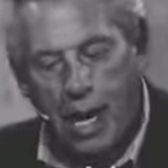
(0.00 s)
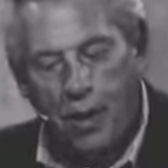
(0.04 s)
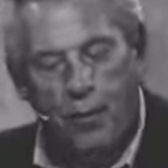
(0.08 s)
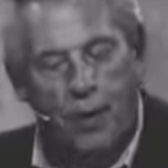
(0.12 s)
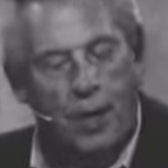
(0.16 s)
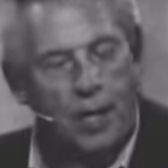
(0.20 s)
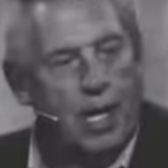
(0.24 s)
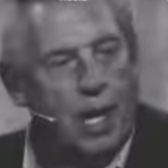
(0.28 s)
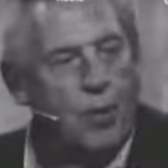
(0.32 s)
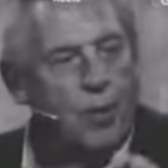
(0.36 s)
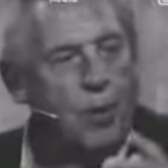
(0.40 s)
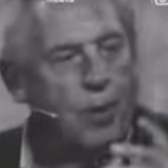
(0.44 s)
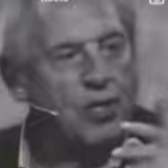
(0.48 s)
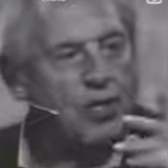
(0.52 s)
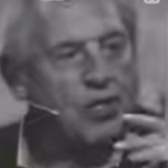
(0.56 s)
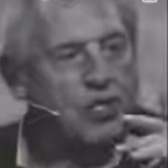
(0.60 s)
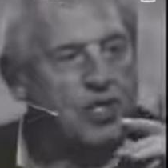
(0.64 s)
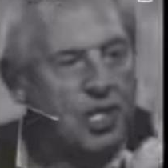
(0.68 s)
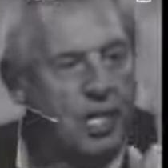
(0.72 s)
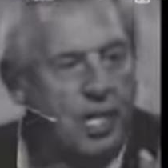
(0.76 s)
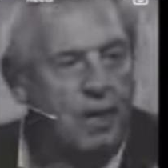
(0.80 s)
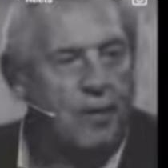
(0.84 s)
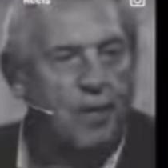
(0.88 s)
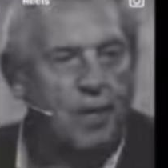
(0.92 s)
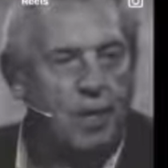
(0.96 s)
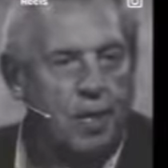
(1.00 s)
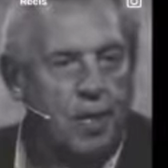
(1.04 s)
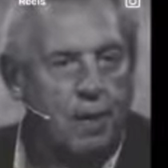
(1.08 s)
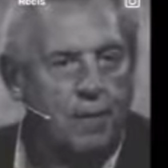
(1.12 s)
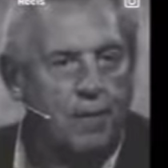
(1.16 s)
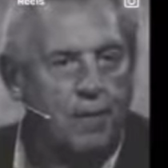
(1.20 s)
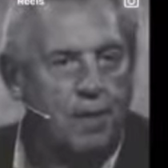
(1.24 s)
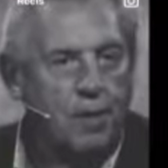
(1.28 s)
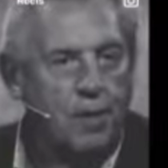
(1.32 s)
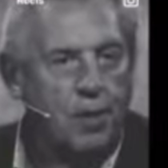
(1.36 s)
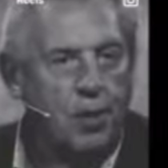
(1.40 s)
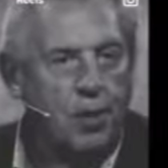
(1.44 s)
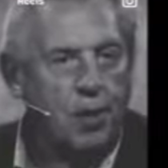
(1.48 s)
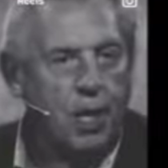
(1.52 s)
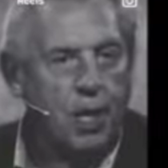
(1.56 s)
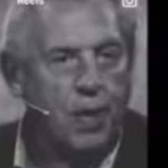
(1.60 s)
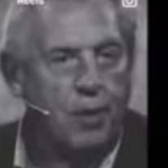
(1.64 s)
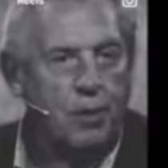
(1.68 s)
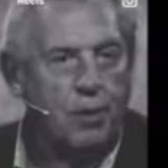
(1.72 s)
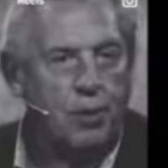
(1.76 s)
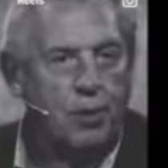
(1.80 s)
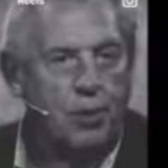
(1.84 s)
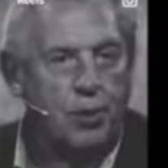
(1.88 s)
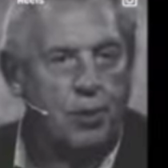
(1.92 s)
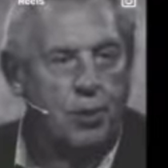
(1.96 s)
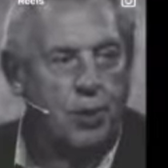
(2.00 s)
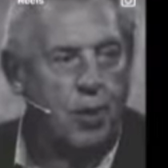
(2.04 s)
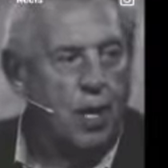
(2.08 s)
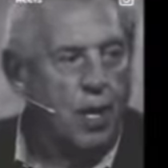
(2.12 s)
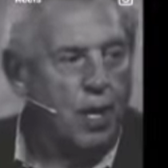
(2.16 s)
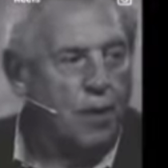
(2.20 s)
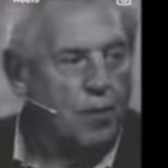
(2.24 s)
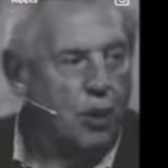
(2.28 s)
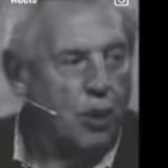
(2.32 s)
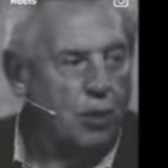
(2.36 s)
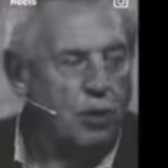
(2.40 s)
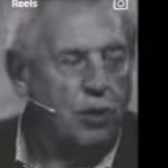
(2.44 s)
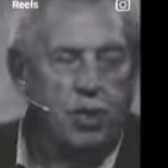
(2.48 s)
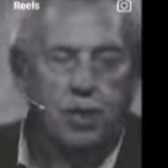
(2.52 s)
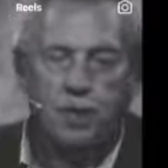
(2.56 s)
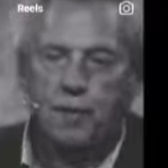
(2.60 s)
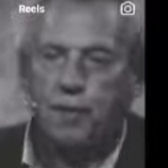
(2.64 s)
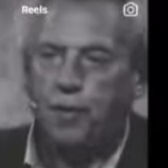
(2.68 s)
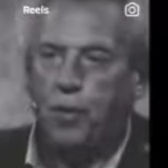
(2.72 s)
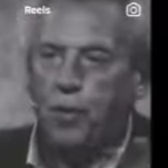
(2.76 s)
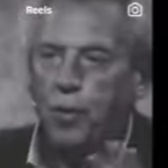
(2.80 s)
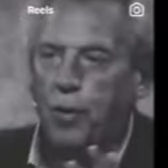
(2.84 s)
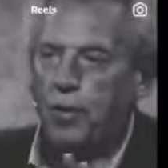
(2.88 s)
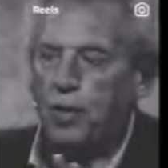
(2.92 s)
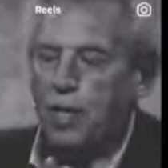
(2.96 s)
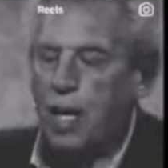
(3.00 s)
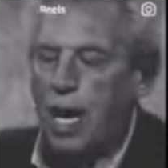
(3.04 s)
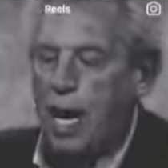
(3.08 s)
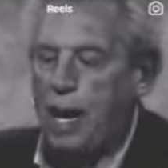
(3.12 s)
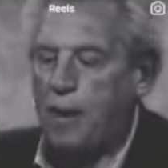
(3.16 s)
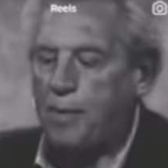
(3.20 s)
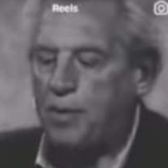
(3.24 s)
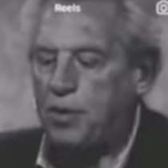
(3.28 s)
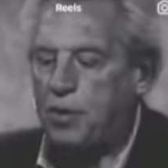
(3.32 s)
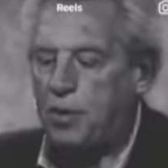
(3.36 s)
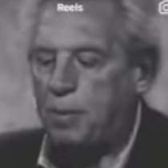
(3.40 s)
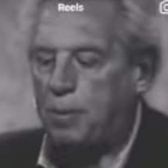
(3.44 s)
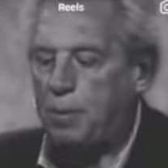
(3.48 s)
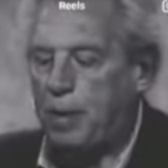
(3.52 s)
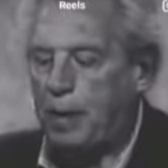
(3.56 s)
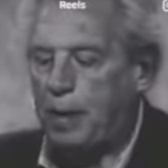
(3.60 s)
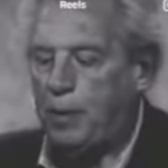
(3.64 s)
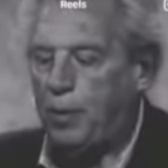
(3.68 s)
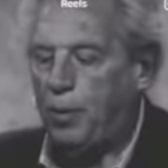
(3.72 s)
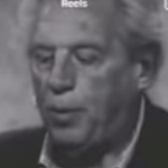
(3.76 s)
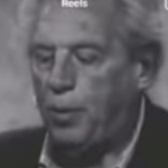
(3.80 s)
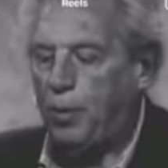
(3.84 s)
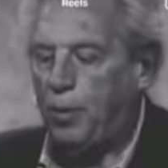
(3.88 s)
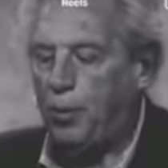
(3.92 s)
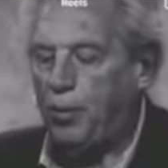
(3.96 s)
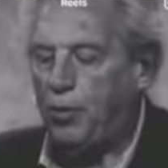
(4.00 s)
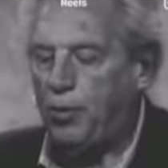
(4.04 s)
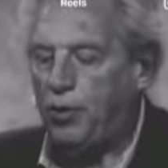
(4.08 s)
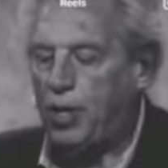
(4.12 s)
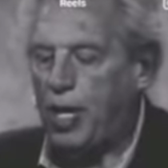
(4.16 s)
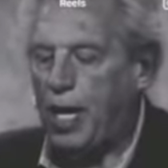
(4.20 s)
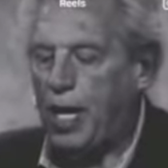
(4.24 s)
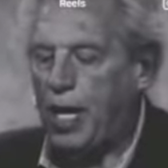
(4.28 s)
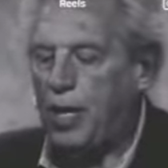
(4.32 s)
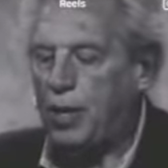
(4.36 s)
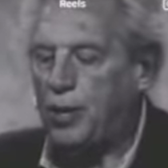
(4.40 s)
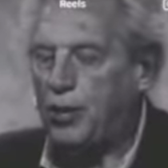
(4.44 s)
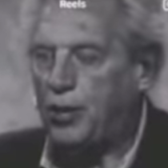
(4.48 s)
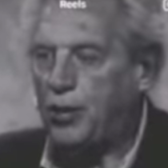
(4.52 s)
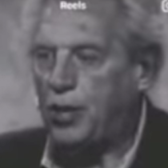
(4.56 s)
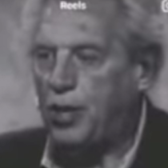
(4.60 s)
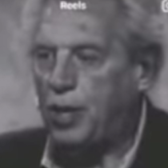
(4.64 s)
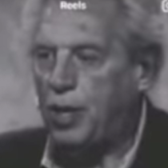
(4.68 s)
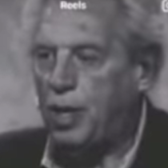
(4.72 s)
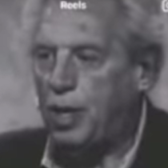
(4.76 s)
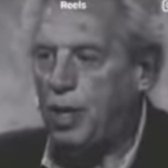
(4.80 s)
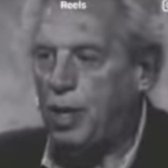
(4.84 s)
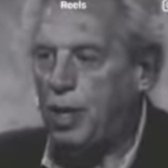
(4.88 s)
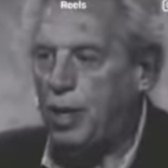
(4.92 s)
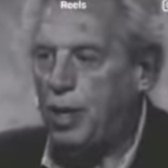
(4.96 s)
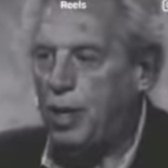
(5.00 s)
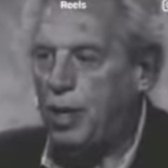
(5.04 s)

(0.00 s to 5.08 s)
and when they receive enough that they're able to. Those are the four times that people change.